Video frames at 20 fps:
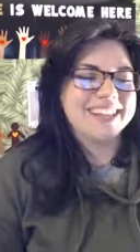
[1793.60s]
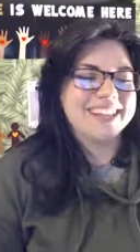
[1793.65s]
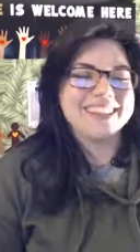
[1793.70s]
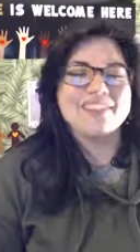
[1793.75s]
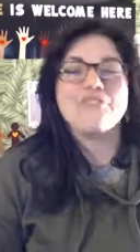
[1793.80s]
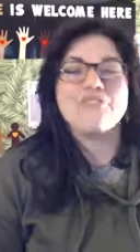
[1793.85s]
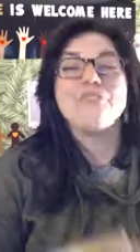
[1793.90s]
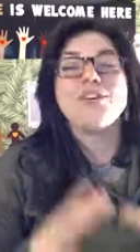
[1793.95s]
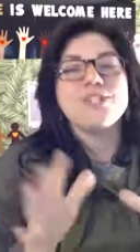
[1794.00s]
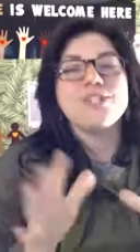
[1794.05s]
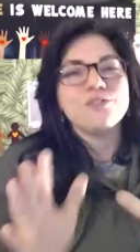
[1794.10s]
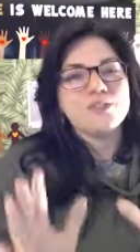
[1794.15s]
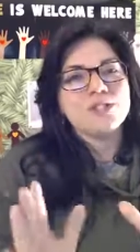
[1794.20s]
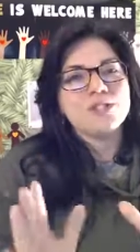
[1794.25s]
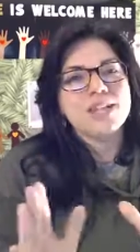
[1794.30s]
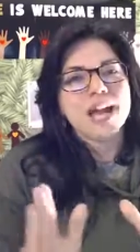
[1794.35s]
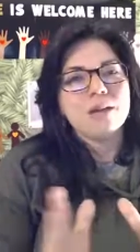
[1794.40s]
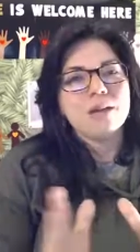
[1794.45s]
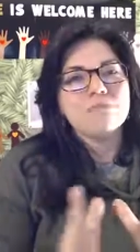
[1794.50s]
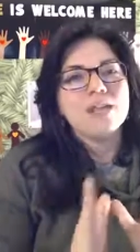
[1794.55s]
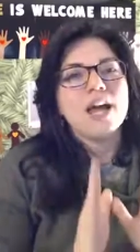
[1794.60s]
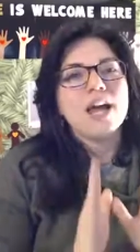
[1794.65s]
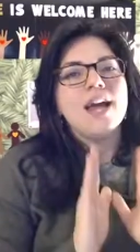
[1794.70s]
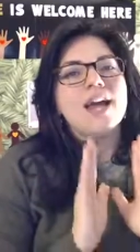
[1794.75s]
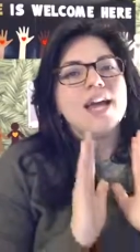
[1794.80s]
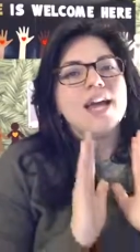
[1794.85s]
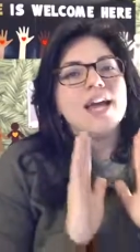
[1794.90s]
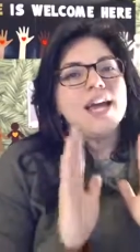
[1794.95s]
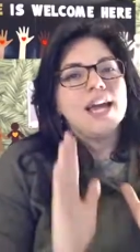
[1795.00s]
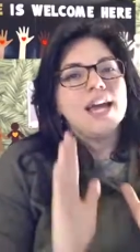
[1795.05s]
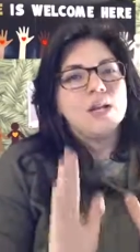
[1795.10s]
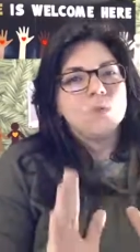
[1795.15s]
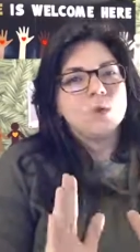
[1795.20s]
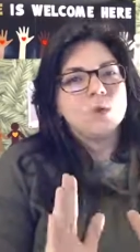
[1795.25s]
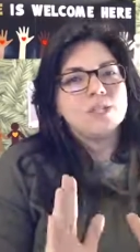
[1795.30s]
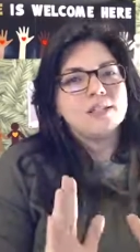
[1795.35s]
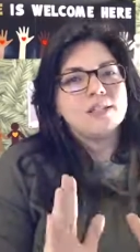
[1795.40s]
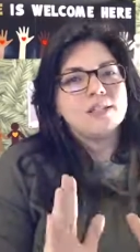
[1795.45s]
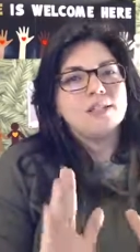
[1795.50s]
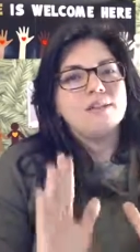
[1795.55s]
the first few times it
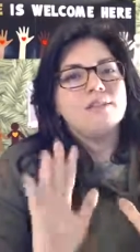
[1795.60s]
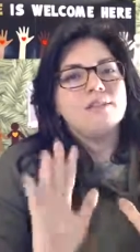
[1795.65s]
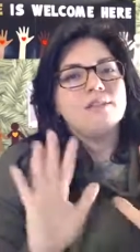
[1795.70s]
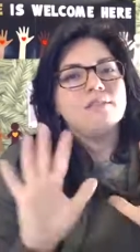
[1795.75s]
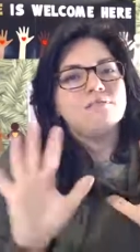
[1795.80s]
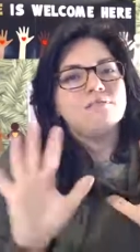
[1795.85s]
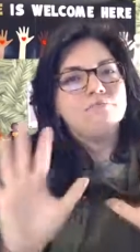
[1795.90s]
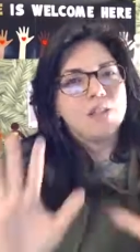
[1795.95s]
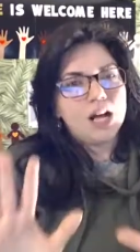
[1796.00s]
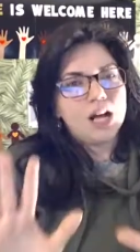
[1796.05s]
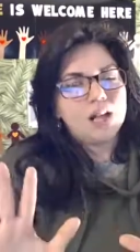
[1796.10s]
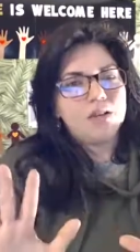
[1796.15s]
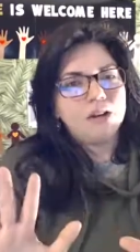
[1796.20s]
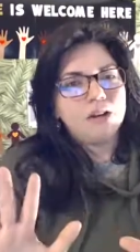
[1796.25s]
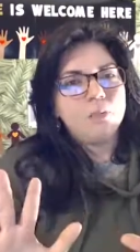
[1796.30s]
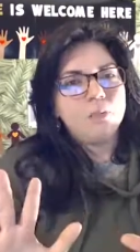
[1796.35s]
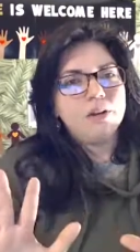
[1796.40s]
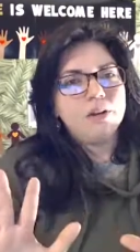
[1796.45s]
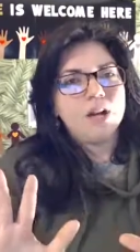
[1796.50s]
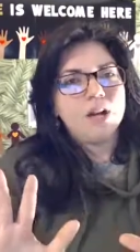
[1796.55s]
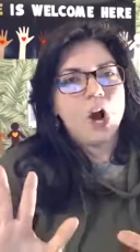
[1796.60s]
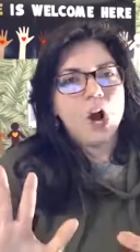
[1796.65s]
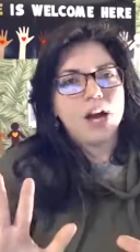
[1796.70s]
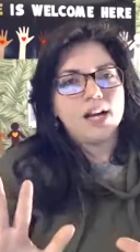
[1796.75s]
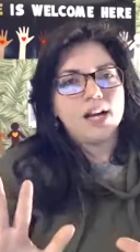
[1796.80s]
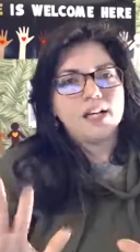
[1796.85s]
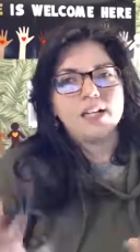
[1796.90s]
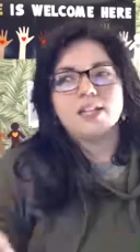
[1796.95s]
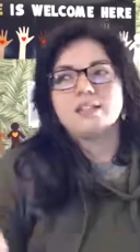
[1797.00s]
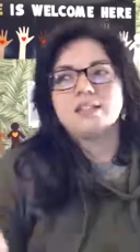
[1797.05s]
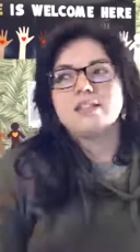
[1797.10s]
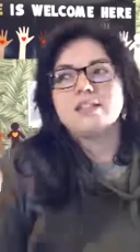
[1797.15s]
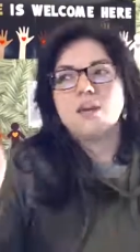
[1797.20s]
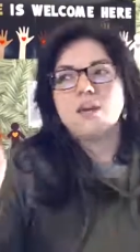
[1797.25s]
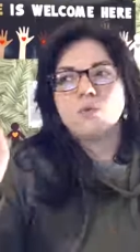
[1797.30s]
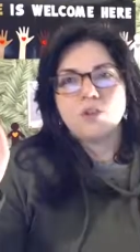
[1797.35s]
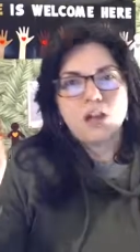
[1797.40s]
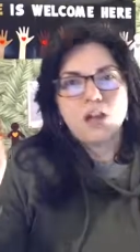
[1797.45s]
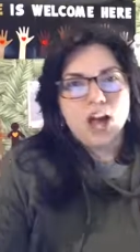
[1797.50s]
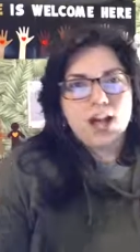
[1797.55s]
was a little bit hard because
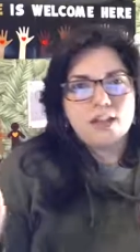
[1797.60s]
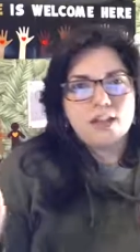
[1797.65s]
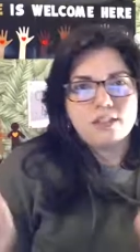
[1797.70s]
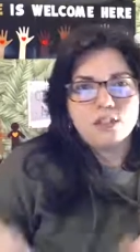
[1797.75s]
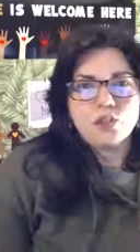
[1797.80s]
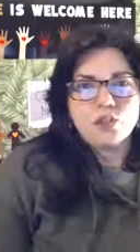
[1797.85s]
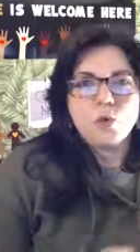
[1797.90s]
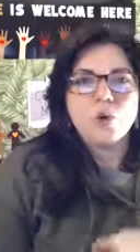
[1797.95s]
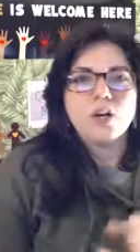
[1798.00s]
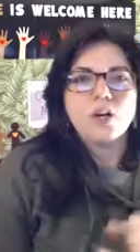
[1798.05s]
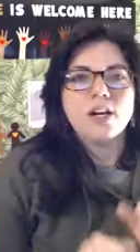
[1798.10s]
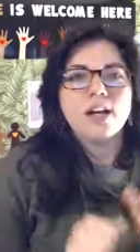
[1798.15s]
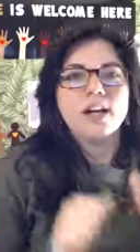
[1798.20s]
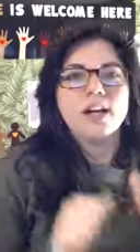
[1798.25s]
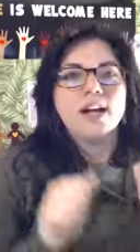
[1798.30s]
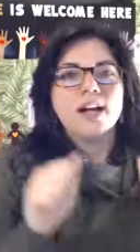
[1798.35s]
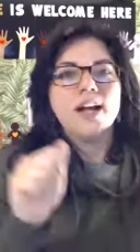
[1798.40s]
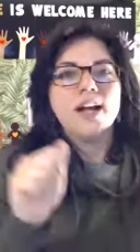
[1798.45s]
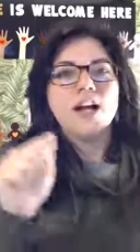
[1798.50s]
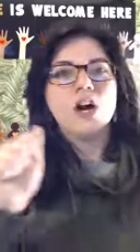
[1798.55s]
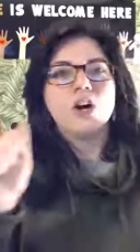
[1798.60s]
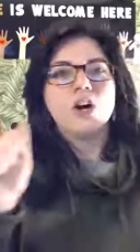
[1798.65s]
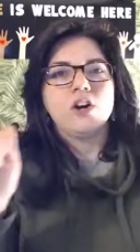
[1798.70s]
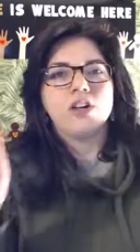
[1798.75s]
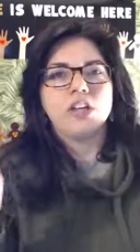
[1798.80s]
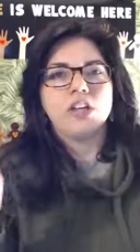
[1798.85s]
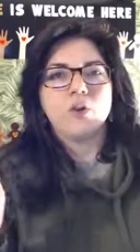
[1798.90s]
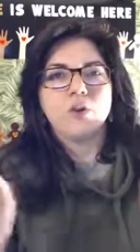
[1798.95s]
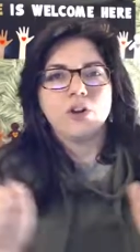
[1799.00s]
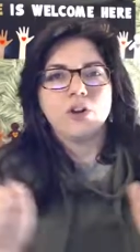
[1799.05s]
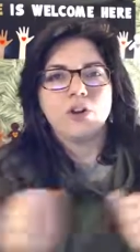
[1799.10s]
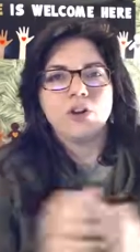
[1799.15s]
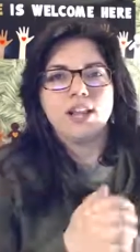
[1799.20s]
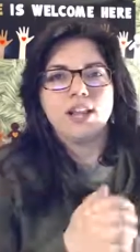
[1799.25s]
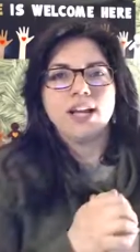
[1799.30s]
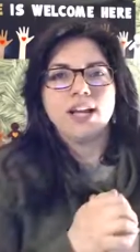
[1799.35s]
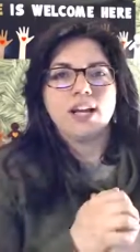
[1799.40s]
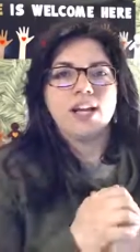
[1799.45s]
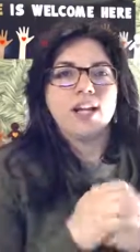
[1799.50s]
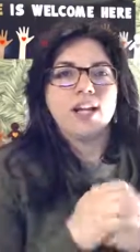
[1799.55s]
they would knock on the door or they would go
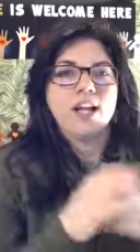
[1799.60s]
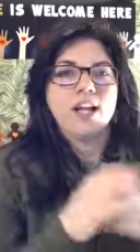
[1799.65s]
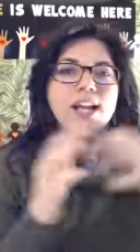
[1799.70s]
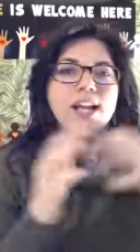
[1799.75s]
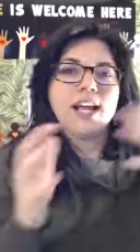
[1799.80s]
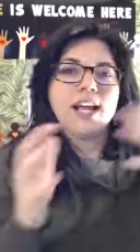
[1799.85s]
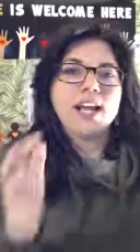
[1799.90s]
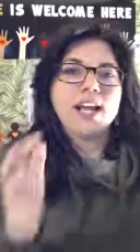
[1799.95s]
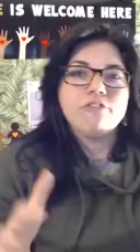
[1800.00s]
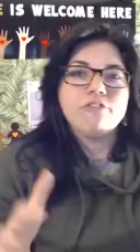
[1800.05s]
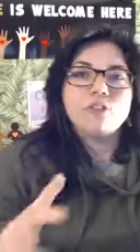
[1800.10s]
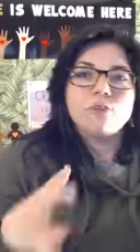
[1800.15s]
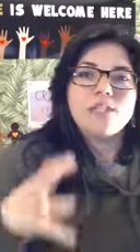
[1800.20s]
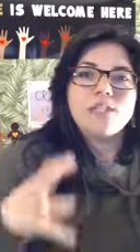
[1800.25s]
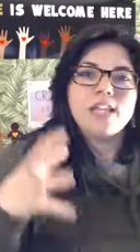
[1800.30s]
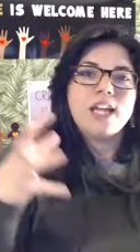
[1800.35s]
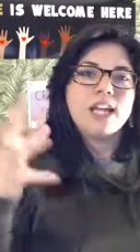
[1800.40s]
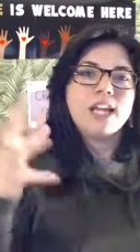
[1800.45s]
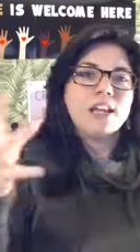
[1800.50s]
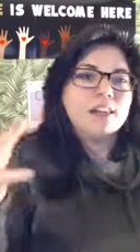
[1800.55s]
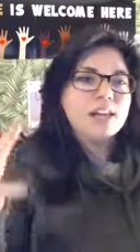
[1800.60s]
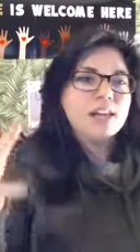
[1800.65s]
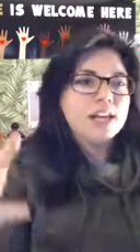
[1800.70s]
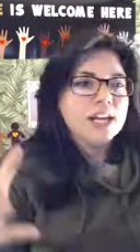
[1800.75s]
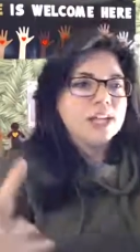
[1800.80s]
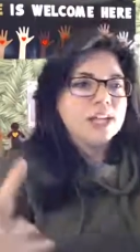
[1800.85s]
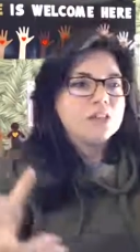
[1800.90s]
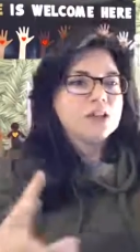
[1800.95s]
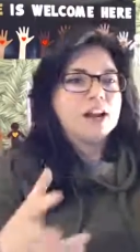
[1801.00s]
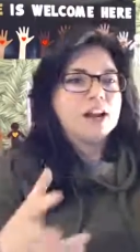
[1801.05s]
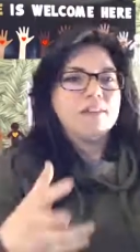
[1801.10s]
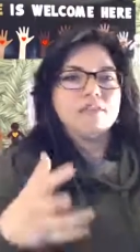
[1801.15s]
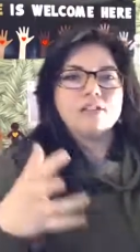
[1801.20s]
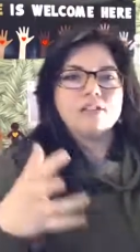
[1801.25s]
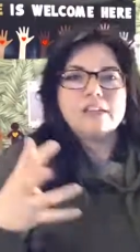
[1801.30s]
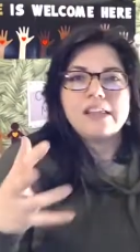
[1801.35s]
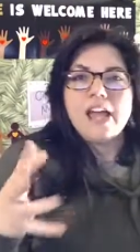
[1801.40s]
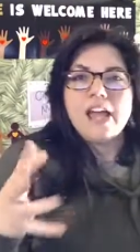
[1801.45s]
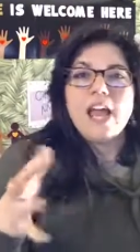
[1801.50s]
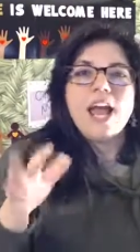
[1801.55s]
like, hey, have you seen this? Or have
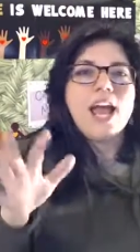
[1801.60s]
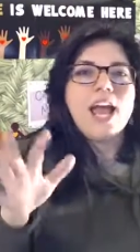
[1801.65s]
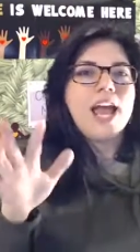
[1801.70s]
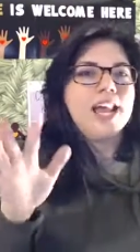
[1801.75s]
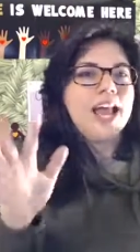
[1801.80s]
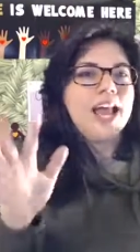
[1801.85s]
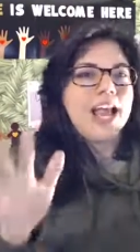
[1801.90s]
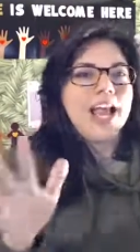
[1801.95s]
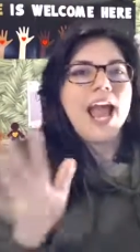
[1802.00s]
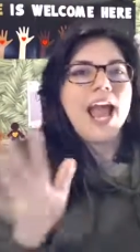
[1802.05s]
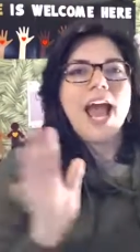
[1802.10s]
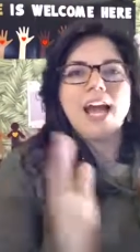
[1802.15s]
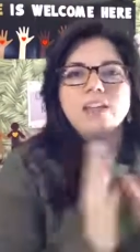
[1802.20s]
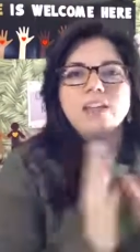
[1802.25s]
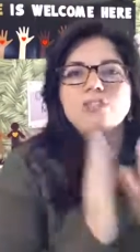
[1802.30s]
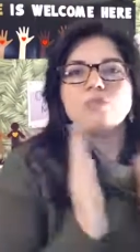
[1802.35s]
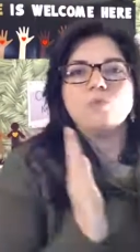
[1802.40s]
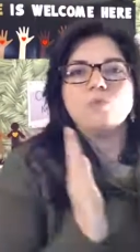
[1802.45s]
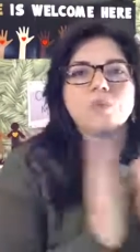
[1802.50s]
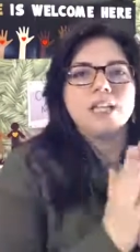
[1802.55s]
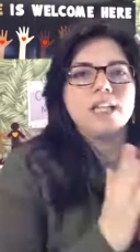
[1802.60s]
you seen? And I had to